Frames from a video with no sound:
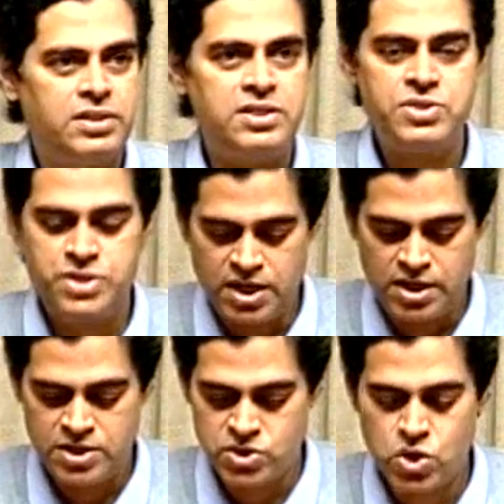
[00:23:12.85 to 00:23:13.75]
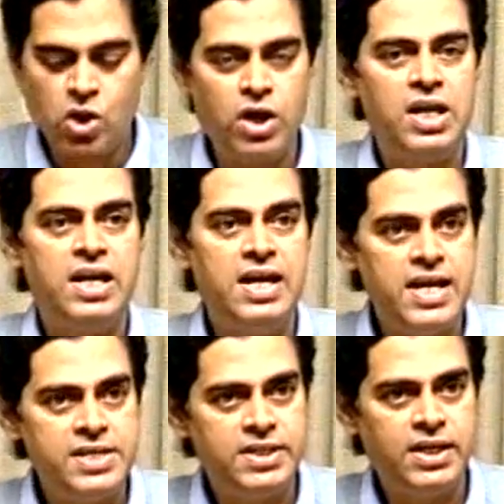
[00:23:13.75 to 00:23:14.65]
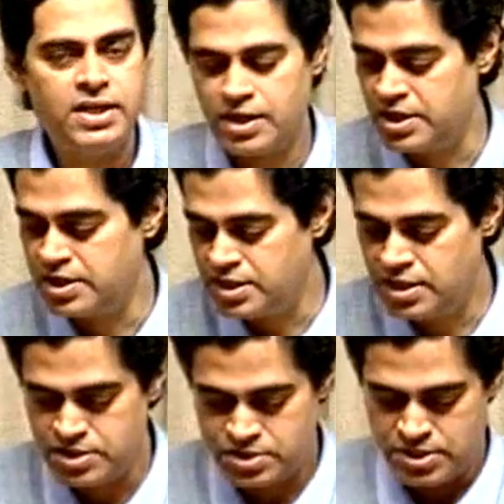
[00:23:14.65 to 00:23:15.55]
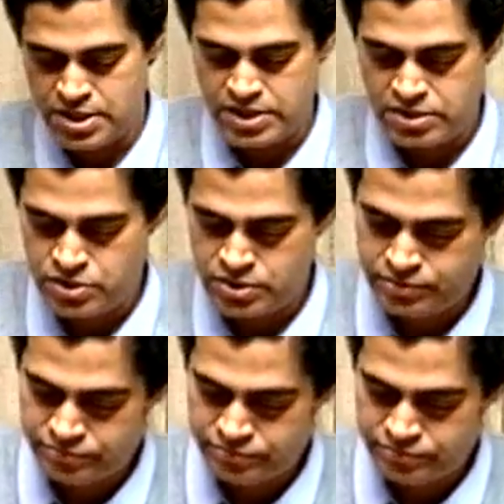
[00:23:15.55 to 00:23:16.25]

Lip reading: This technique is called laser recrystallization.